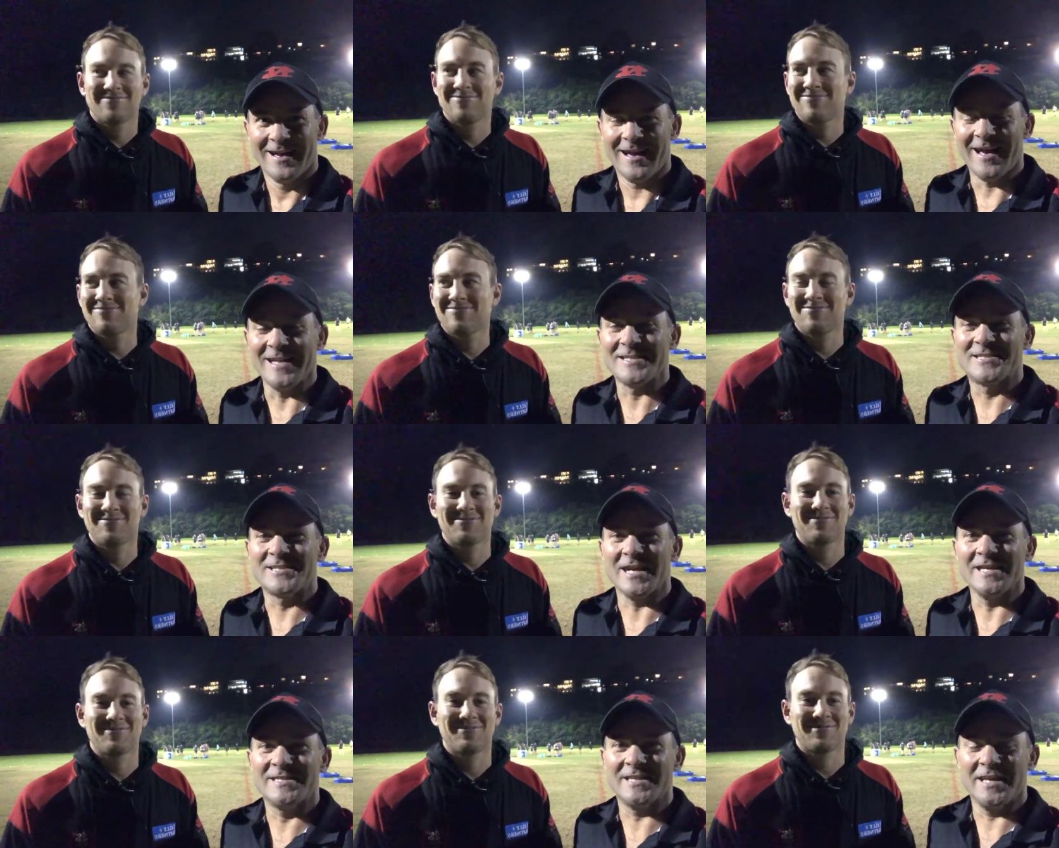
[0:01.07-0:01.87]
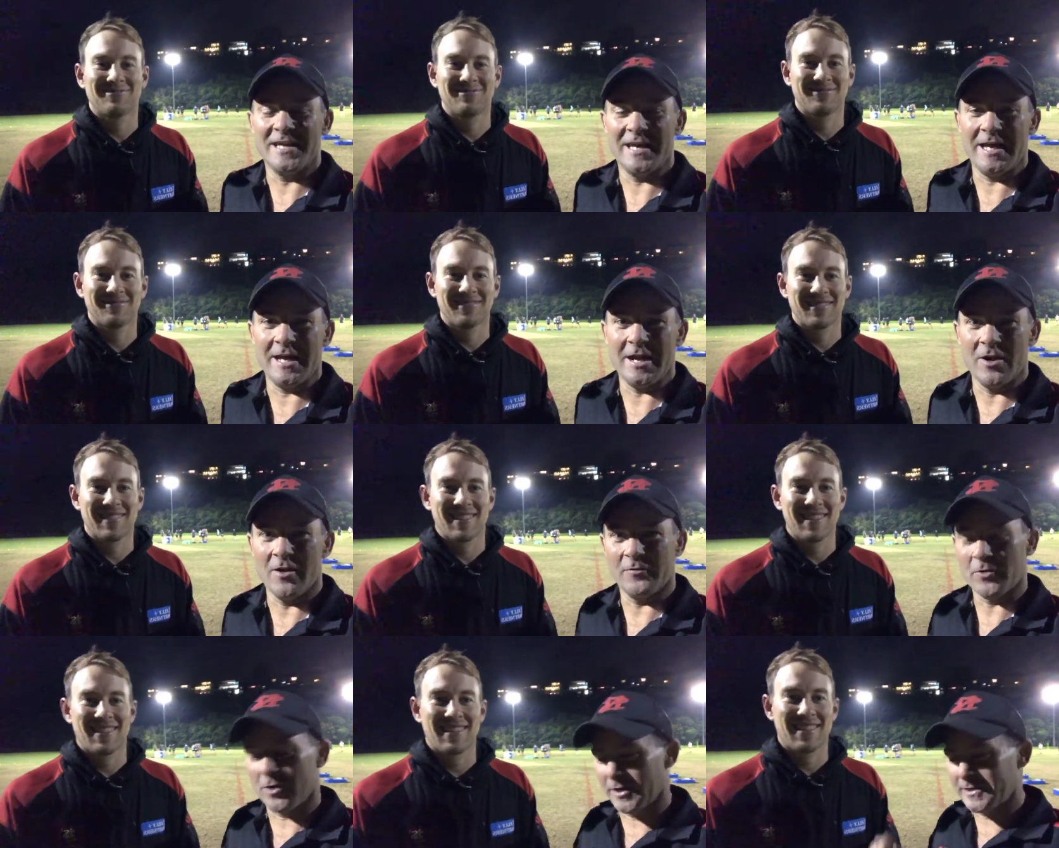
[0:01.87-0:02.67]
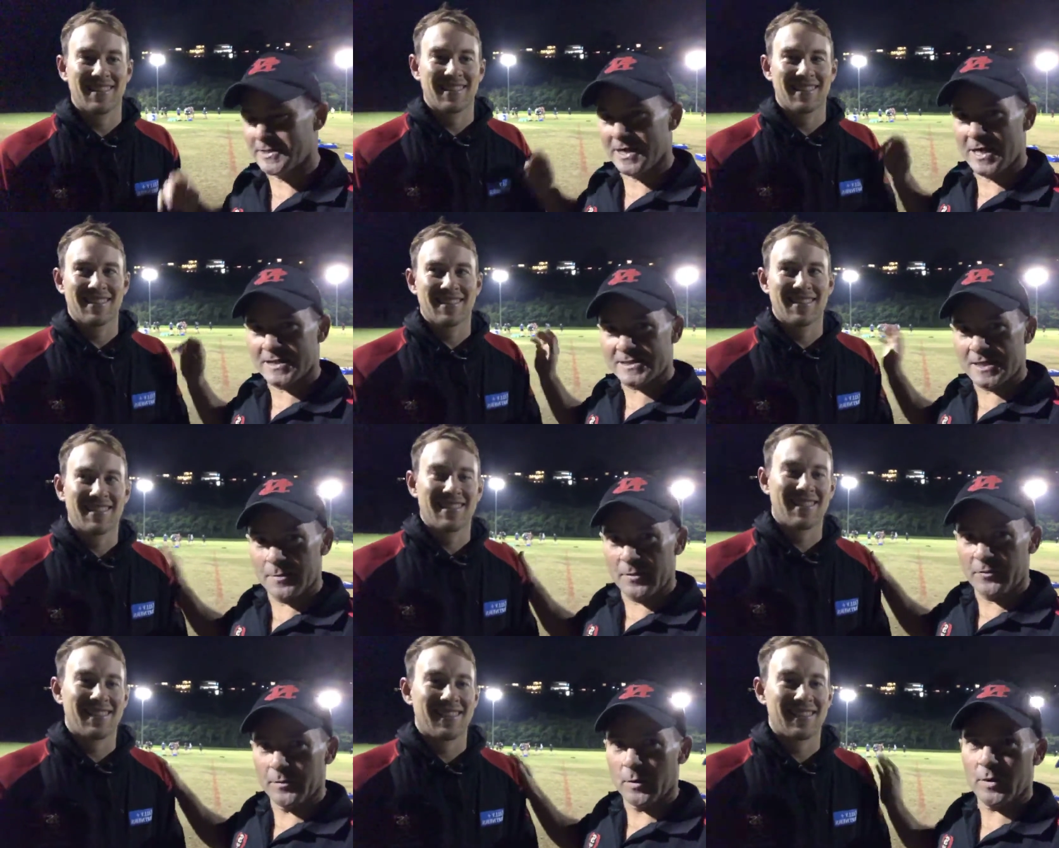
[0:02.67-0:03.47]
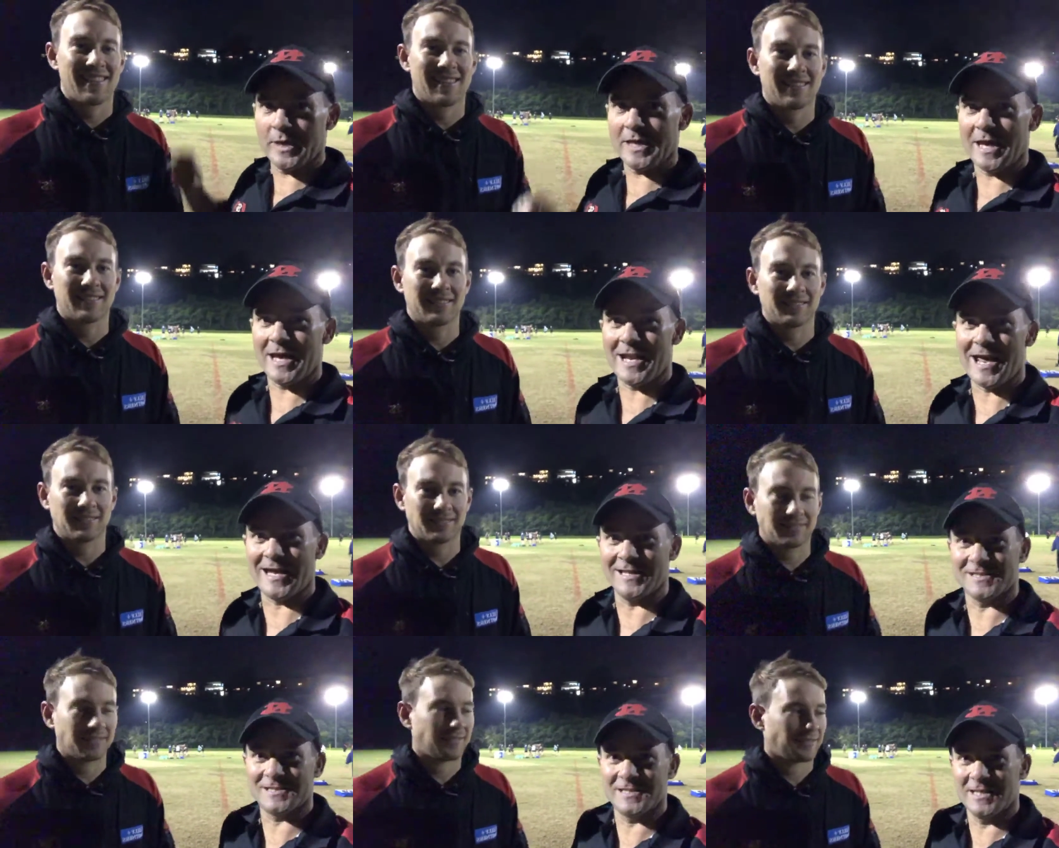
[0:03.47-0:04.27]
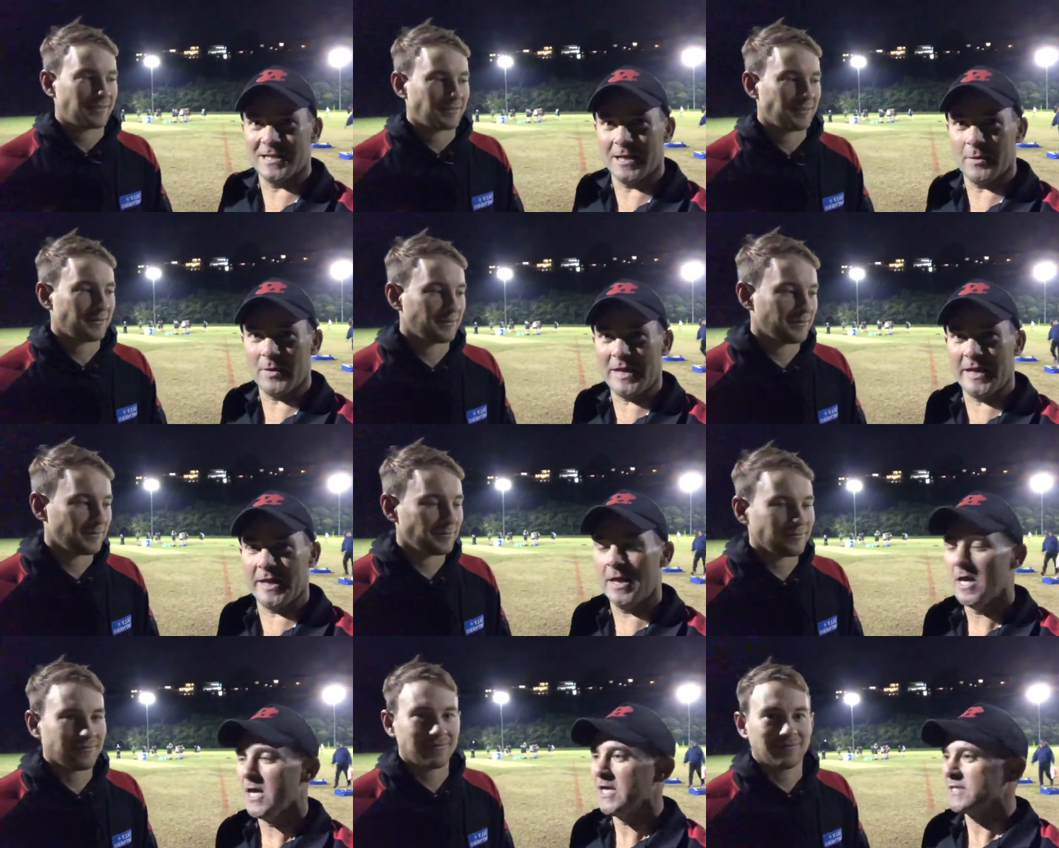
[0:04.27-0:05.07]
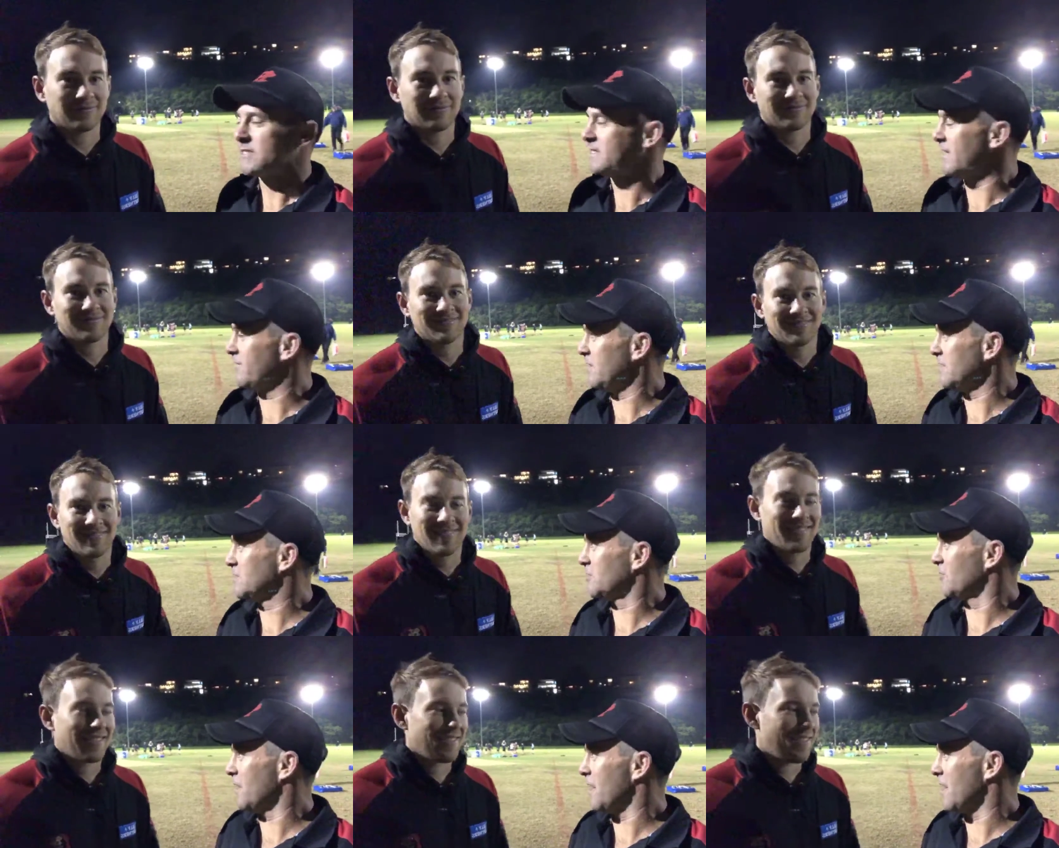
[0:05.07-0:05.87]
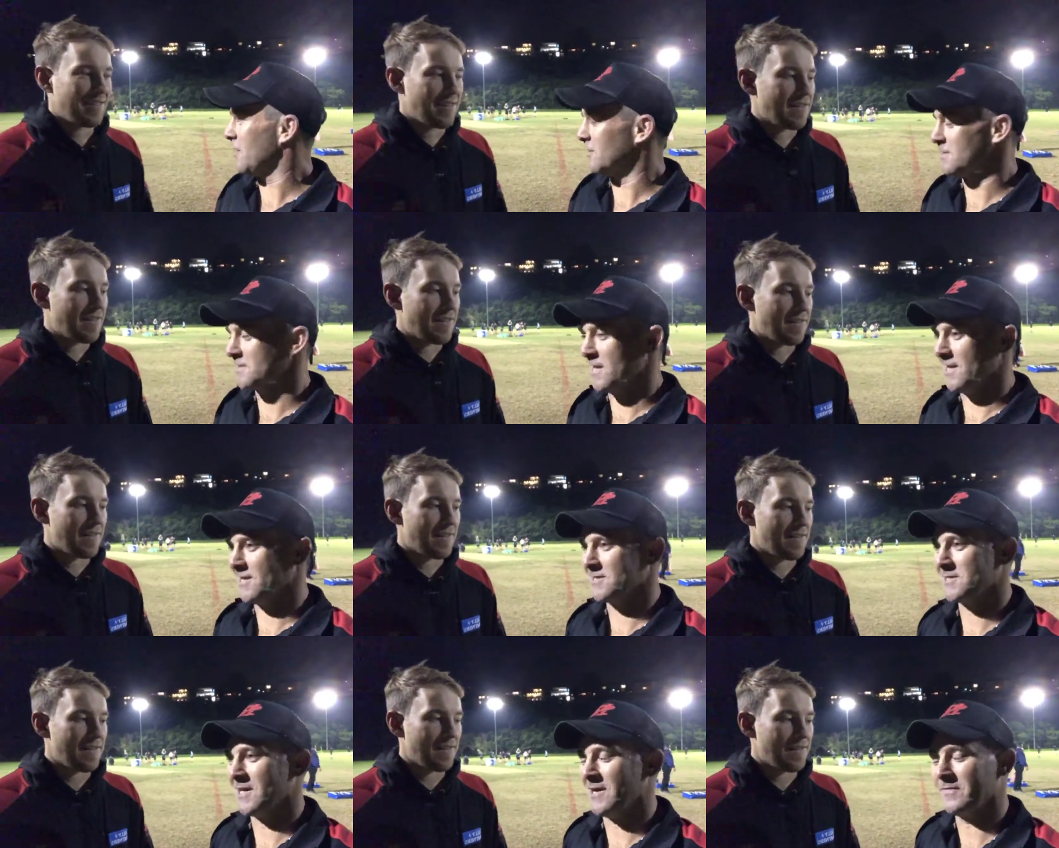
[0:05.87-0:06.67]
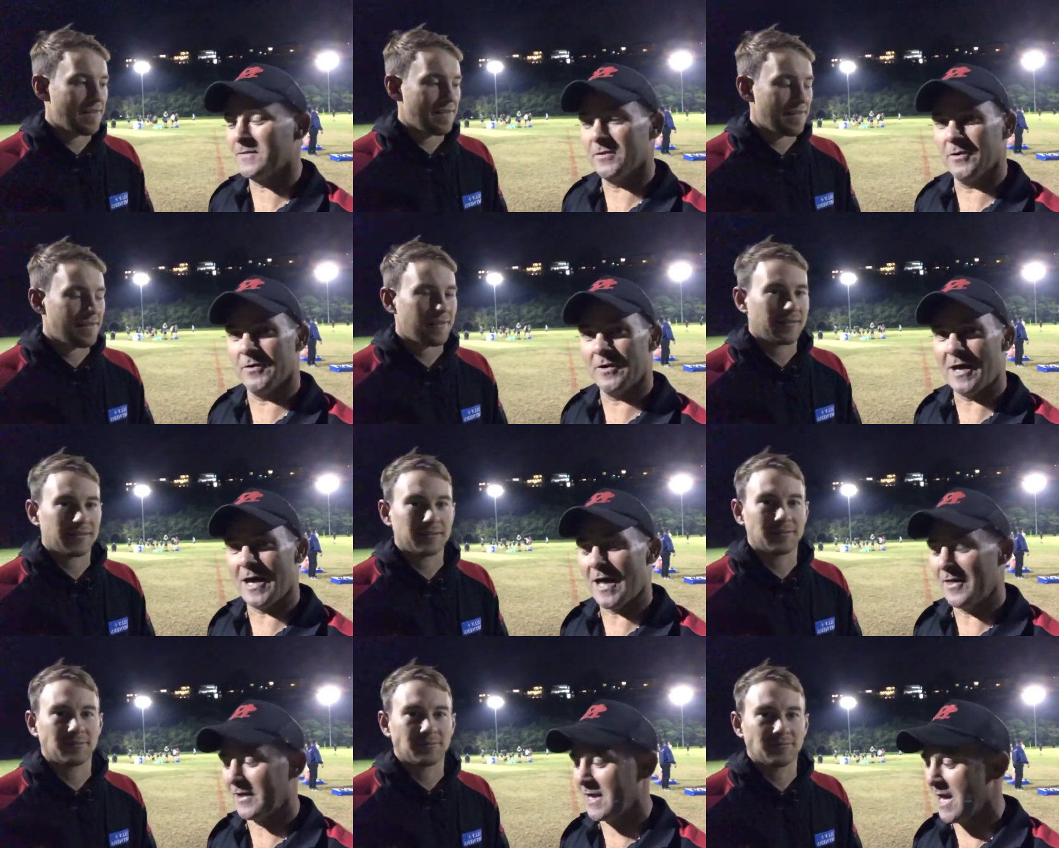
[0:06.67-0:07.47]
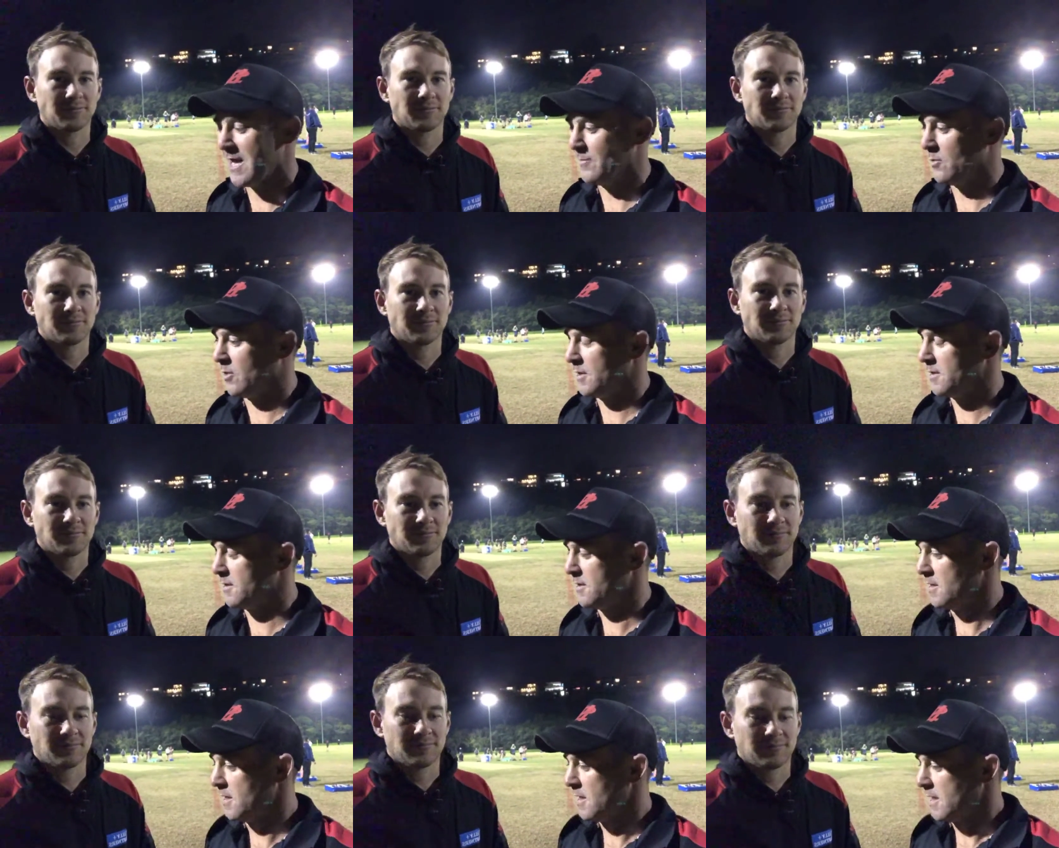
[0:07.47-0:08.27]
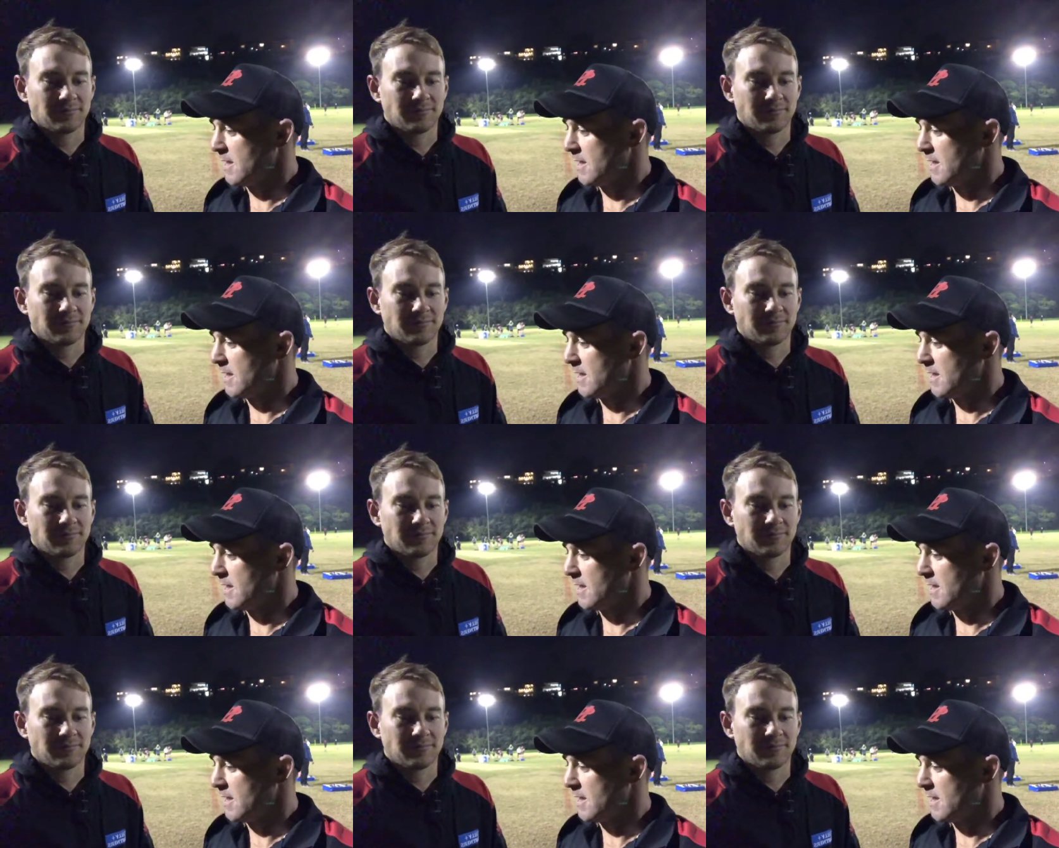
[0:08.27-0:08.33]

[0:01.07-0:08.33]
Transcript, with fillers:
Speaker 1: Hey, it's JT here, and I've got uh, skipper from the weekend, Angus Sinclair. We're here 72 hours, Angus, after uh, the game on